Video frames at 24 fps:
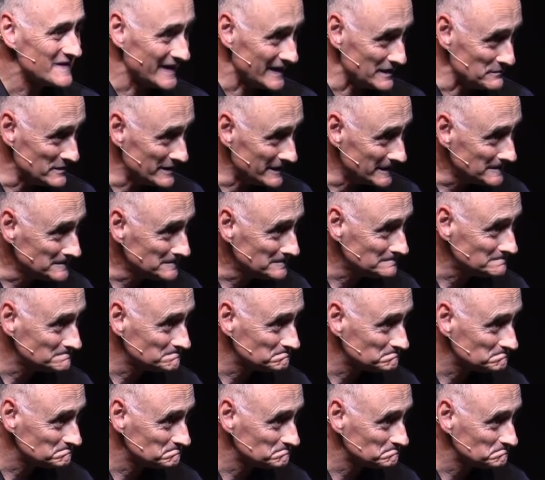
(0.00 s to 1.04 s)
Amen.
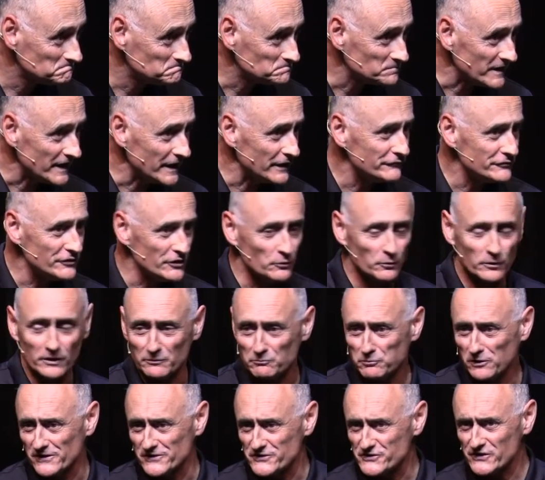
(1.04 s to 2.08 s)
If you
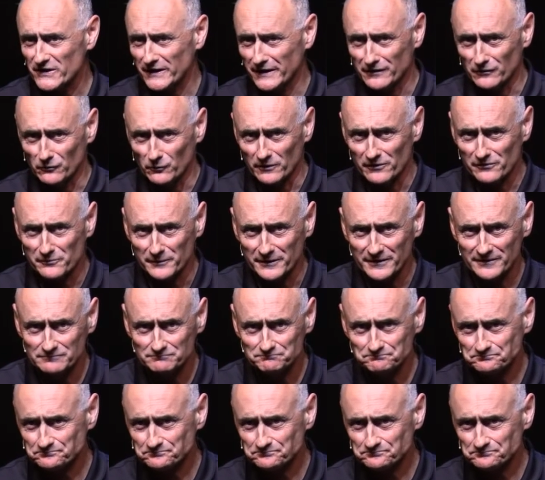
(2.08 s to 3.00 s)
would, please stand with me.